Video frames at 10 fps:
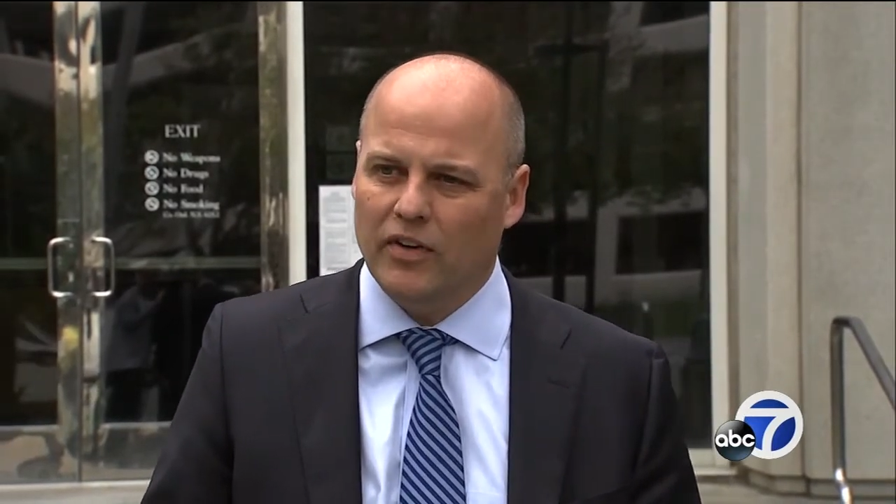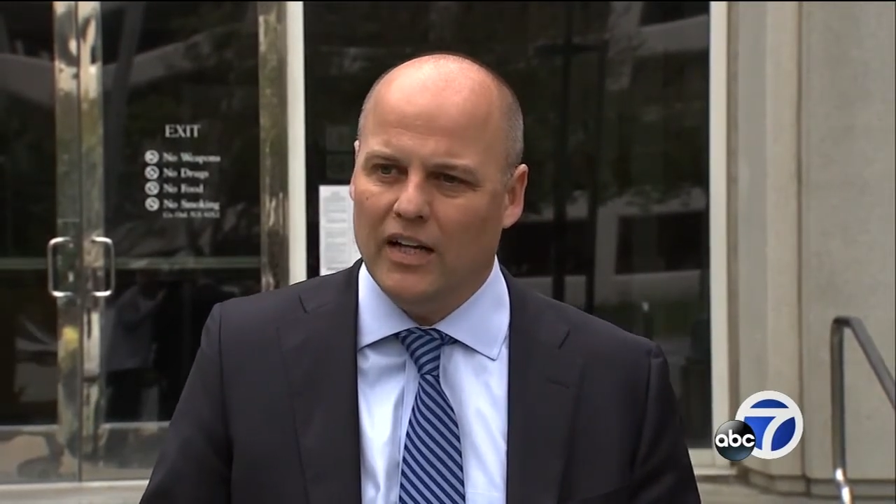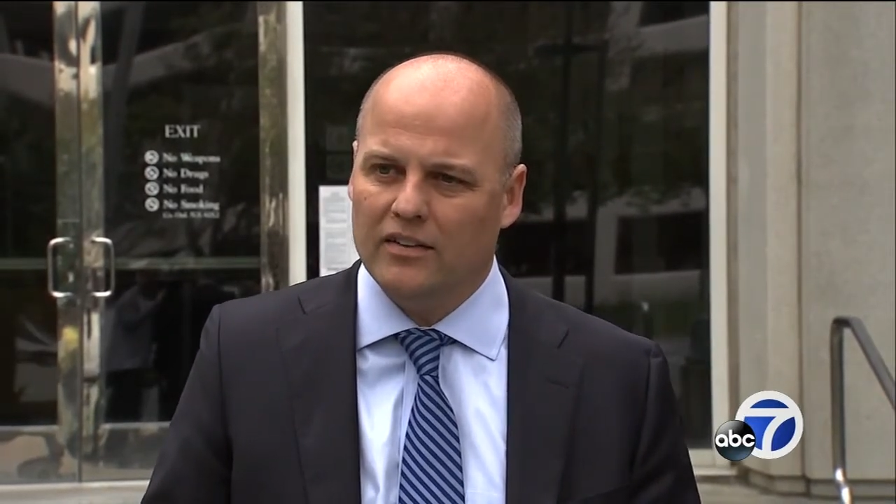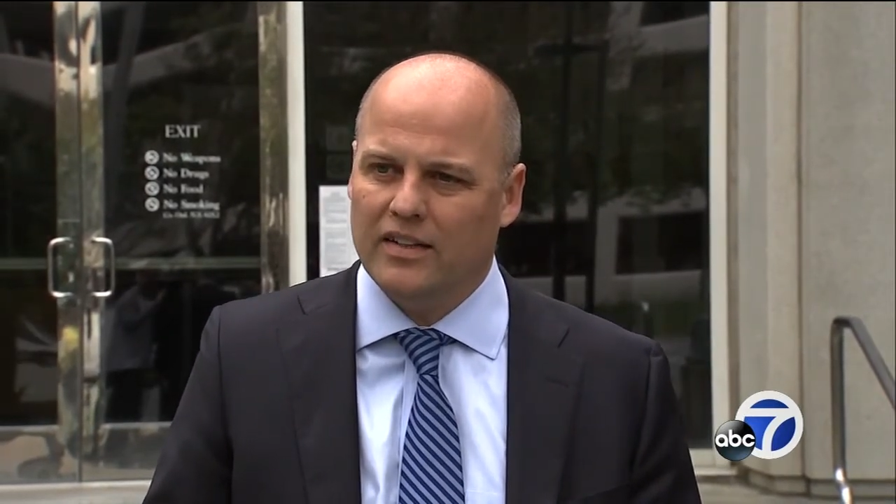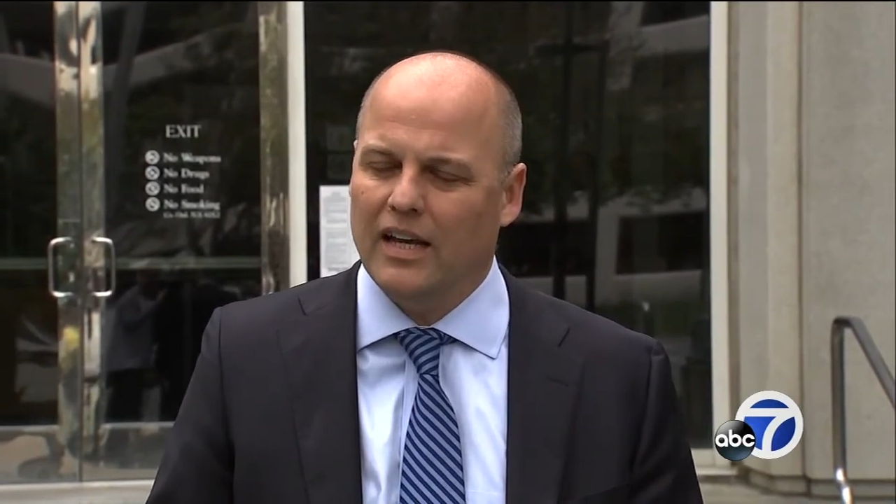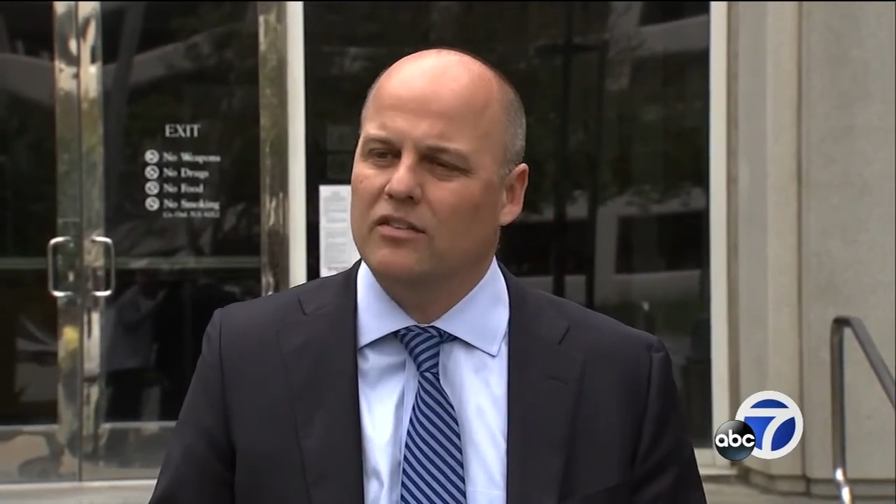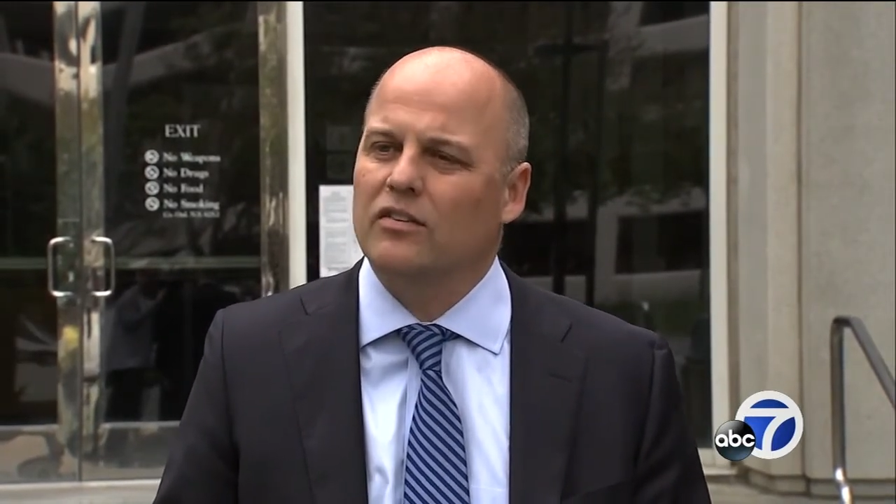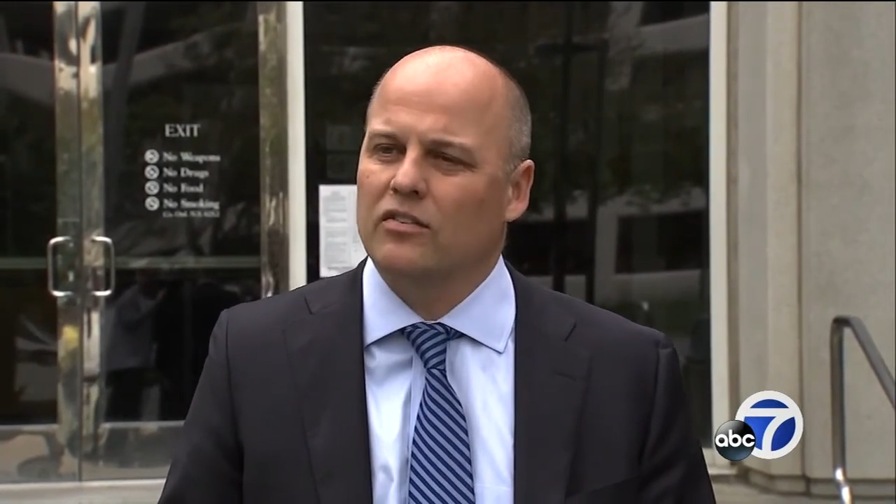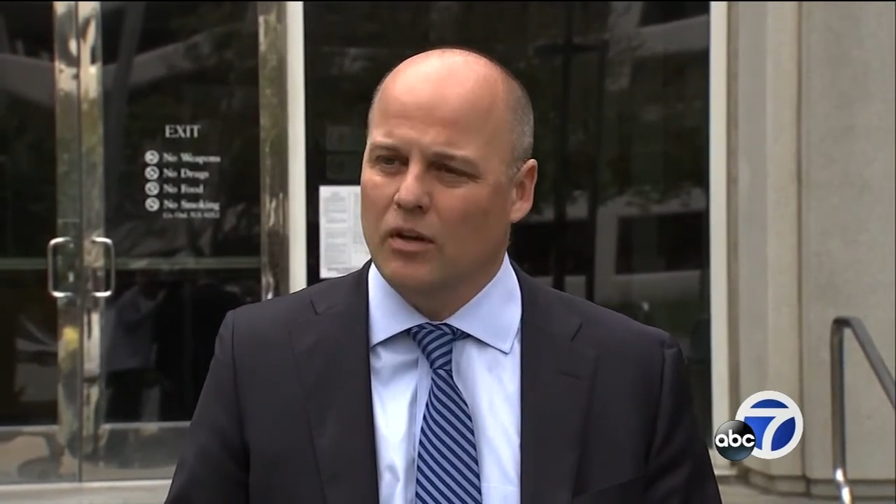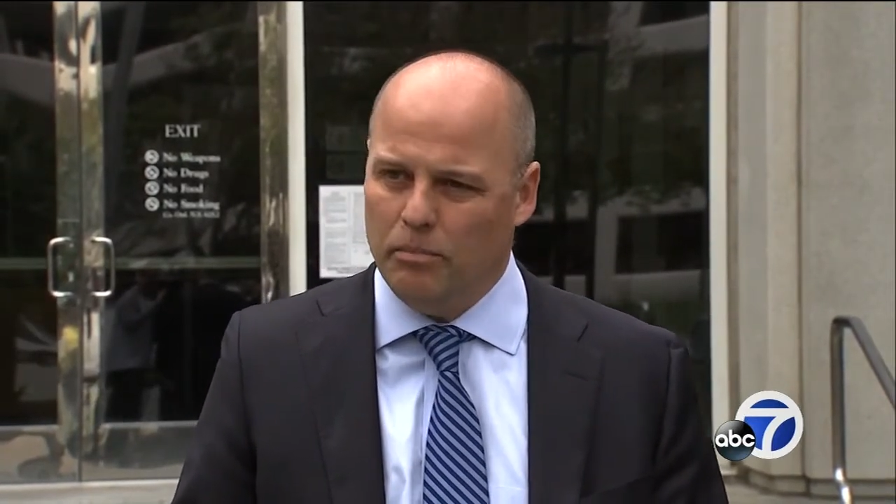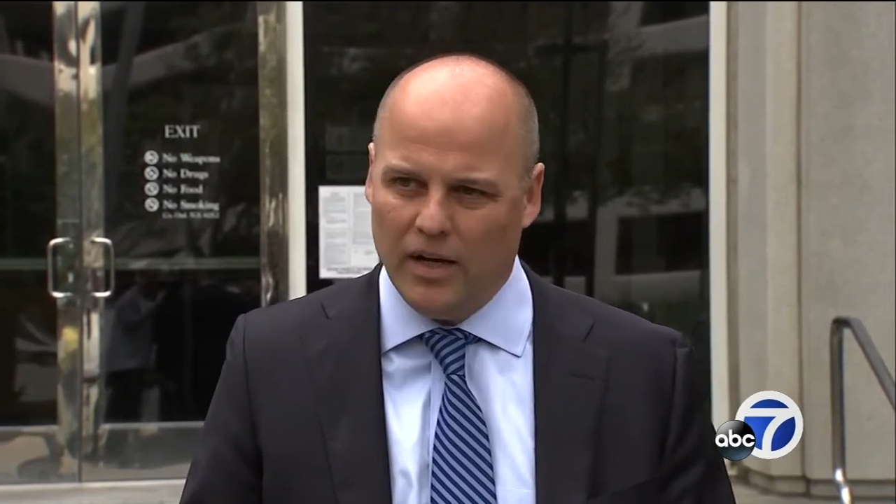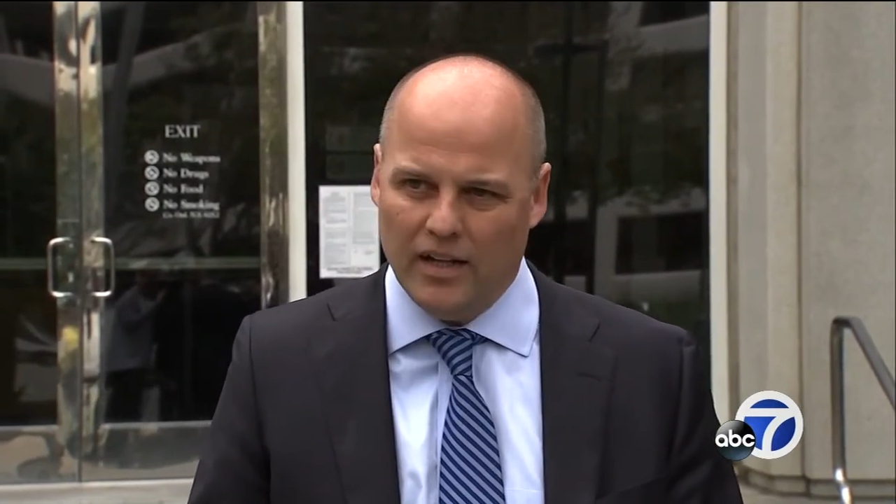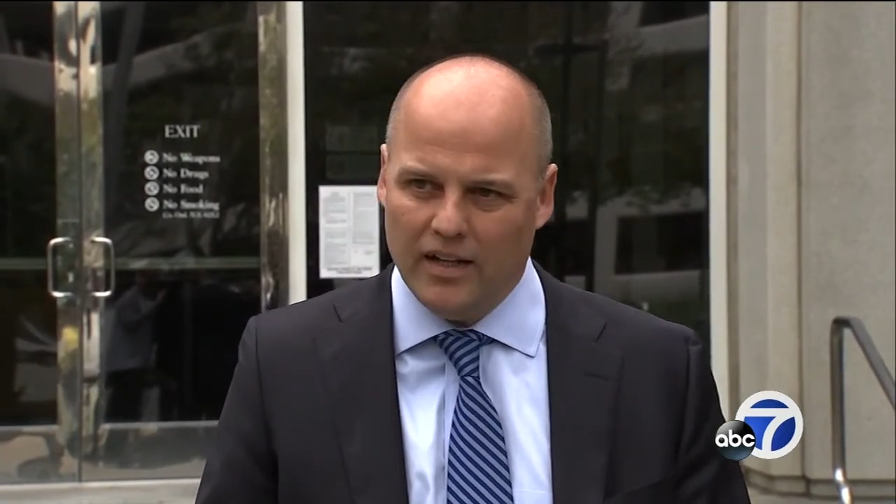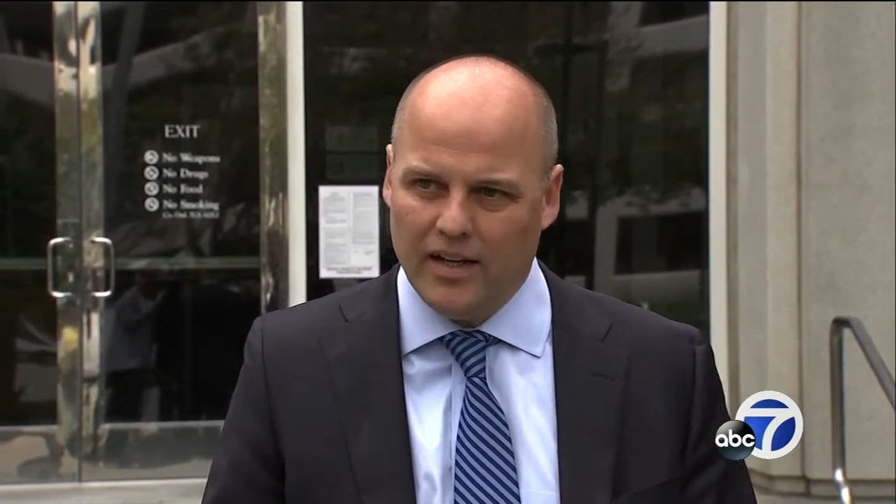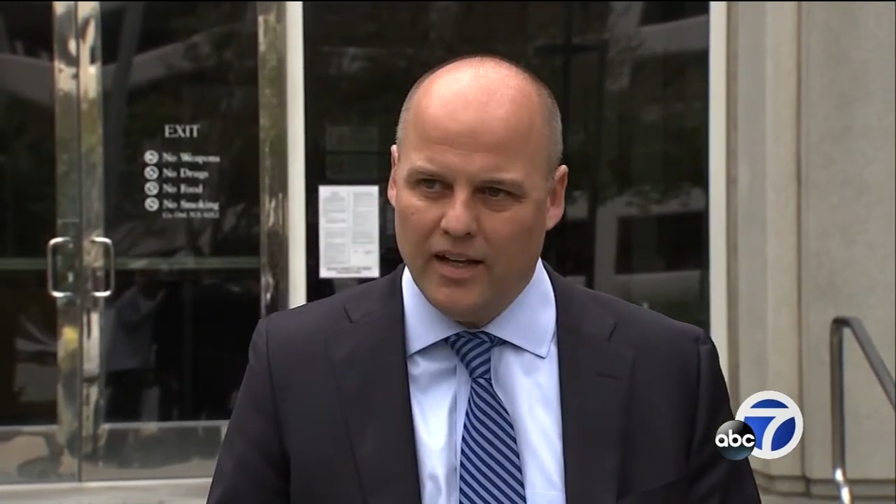violence case is
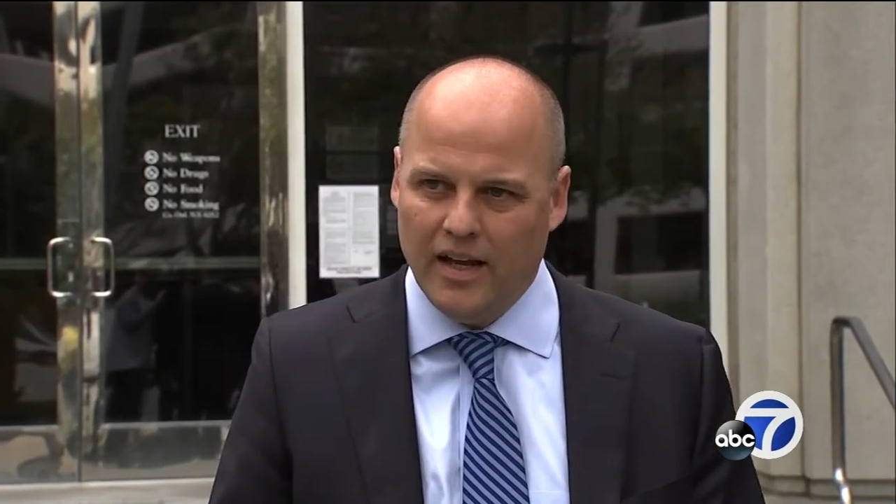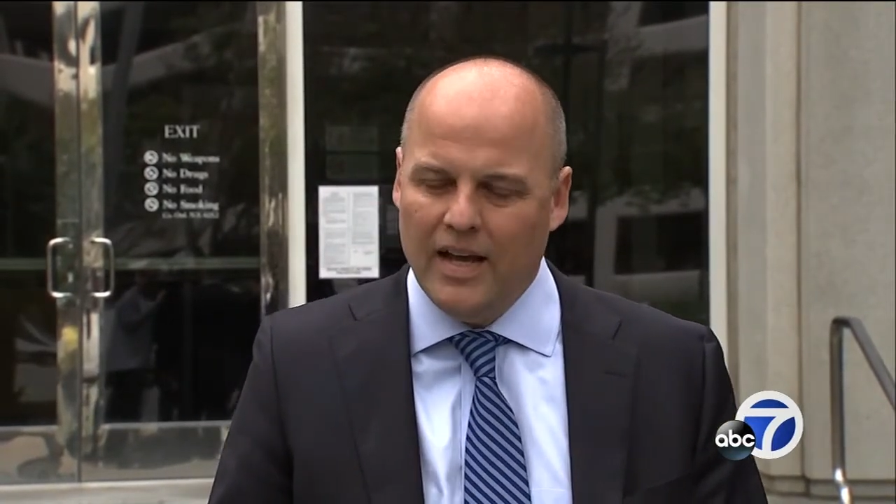compelling,